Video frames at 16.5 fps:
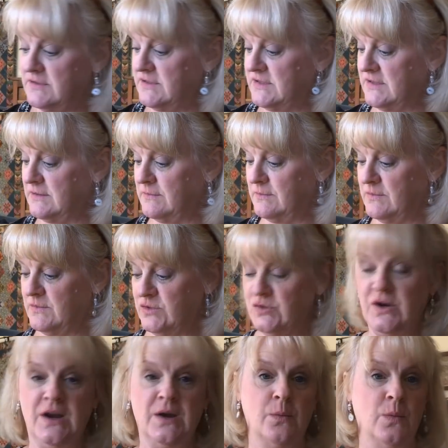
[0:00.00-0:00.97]
to
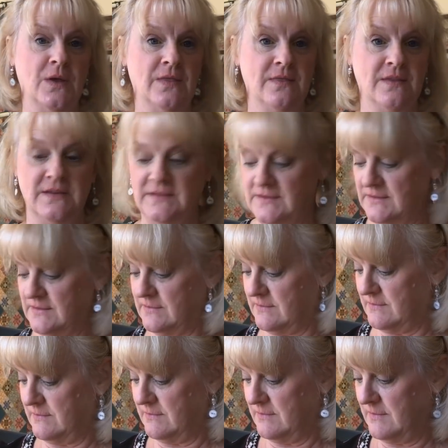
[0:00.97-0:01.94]
try to win this
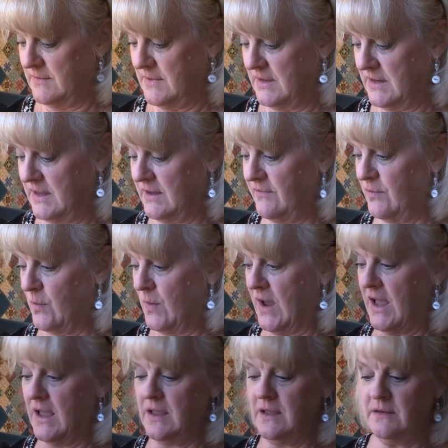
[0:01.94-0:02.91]

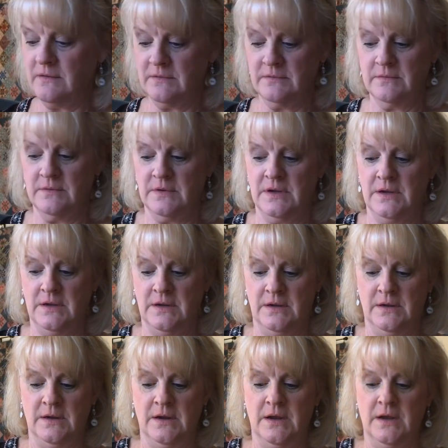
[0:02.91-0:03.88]
giveaway,
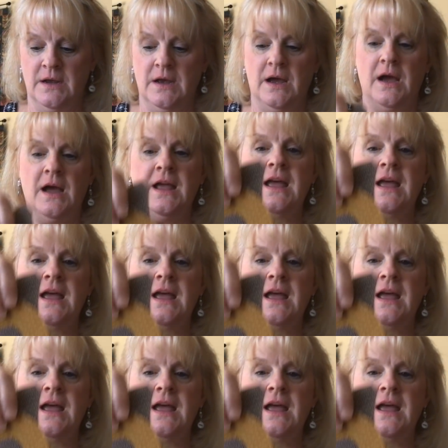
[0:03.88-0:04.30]
I